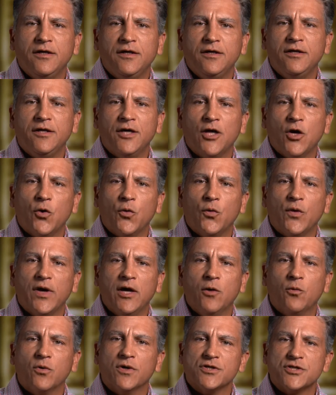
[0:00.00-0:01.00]

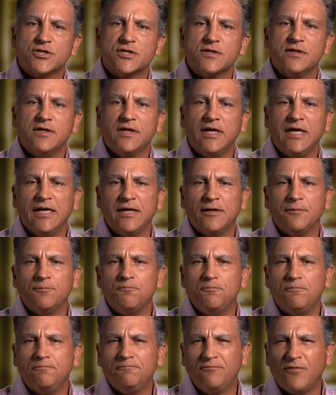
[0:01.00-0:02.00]
It was
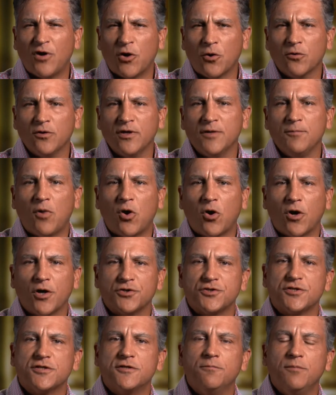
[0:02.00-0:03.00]
in early
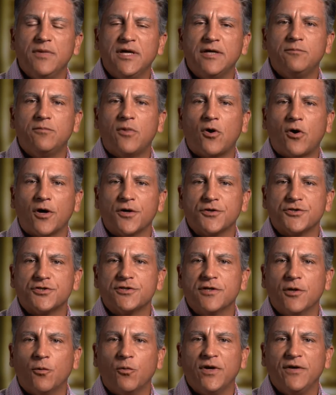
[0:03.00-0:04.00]
March to mid-March
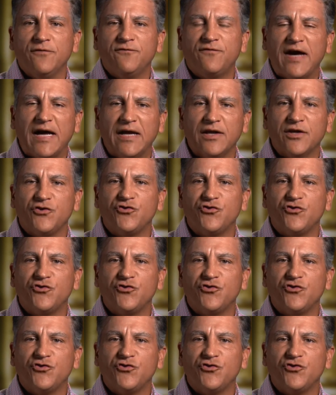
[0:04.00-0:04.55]
that we finally